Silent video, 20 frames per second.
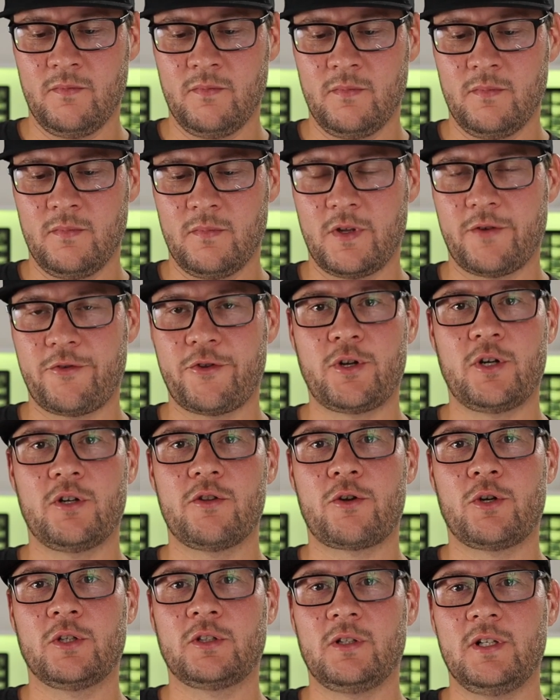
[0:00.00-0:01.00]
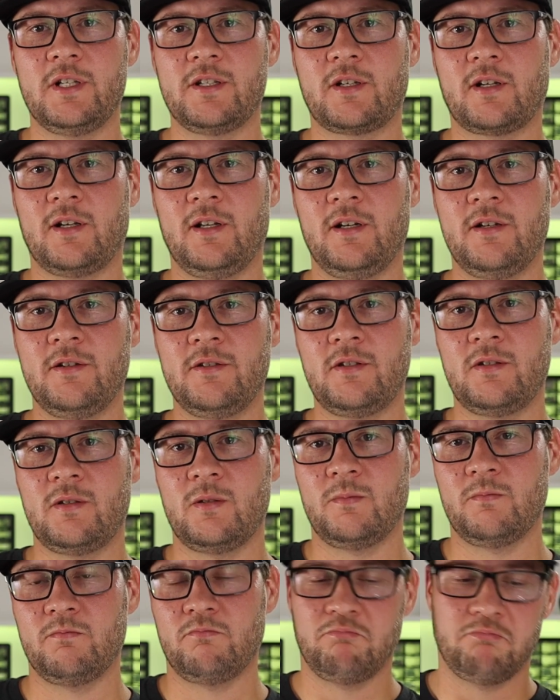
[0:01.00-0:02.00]
the throttle is closed,
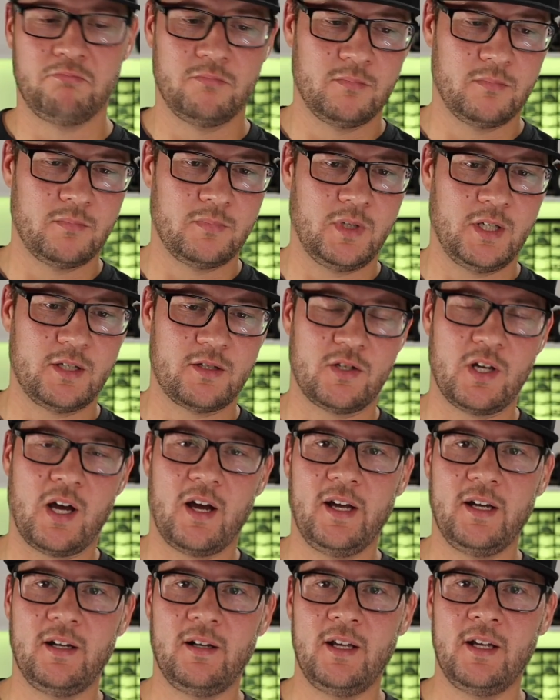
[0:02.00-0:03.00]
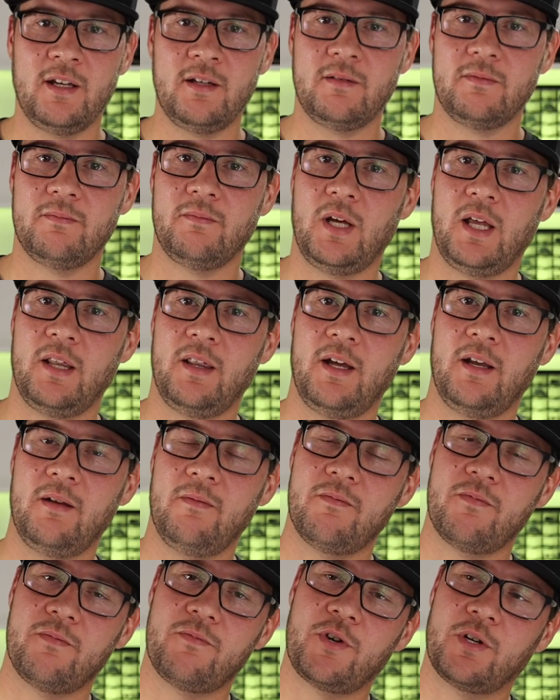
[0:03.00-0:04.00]
it's idling, and then
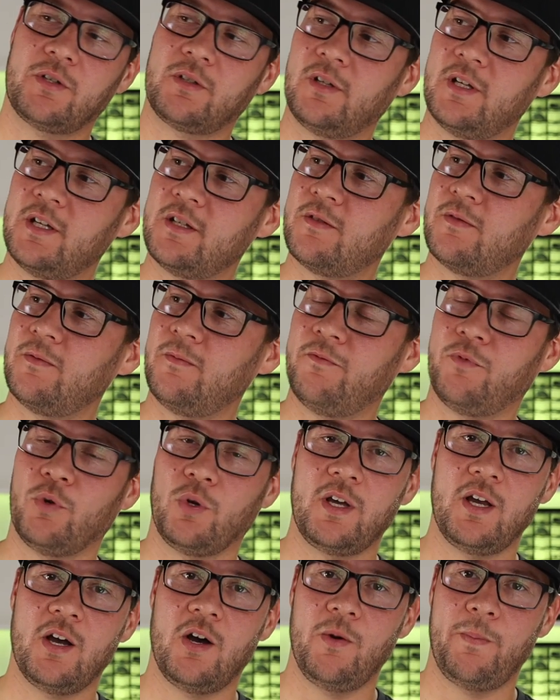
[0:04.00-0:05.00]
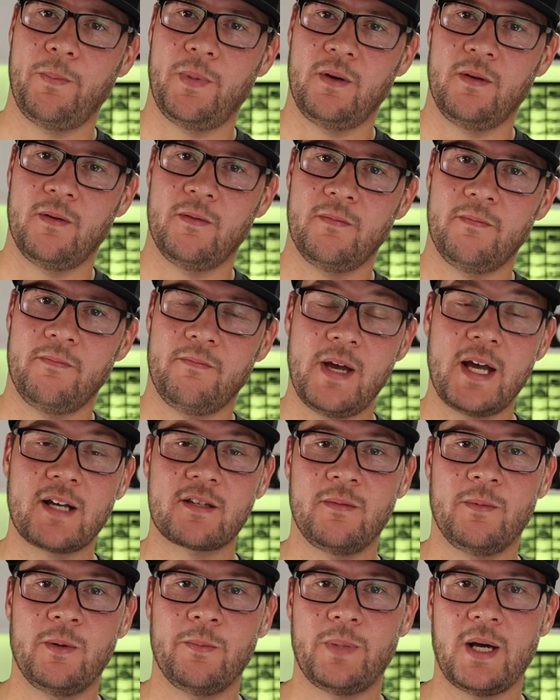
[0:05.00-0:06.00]
throttle is fully open,
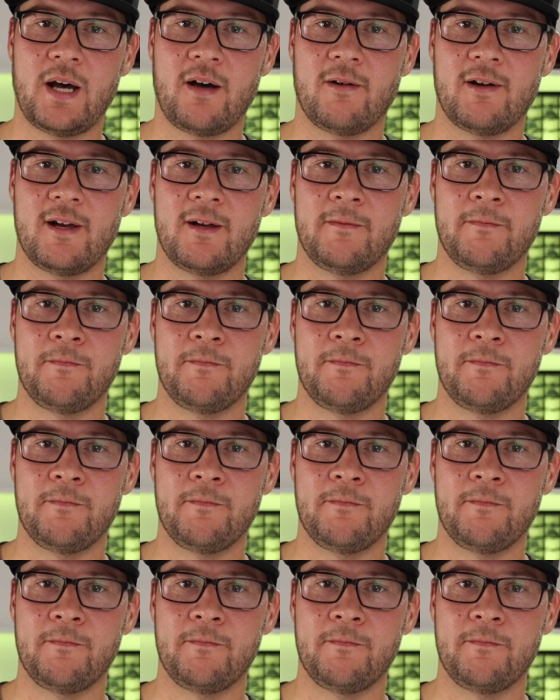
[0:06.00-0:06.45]
maximum power.